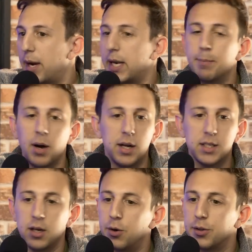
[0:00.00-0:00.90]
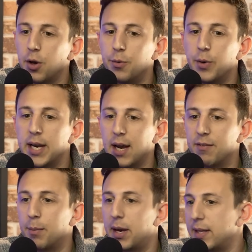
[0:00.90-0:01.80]
Barcelona don't really have
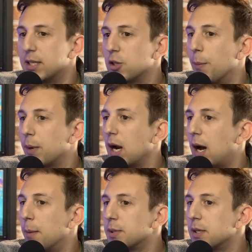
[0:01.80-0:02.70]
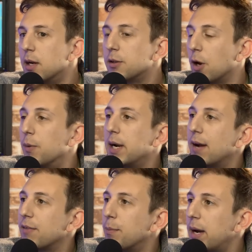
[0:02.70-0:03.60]
the money. These top clubs don't really
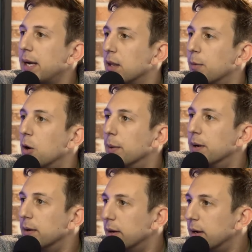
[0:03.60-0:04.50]
have the money at the moment.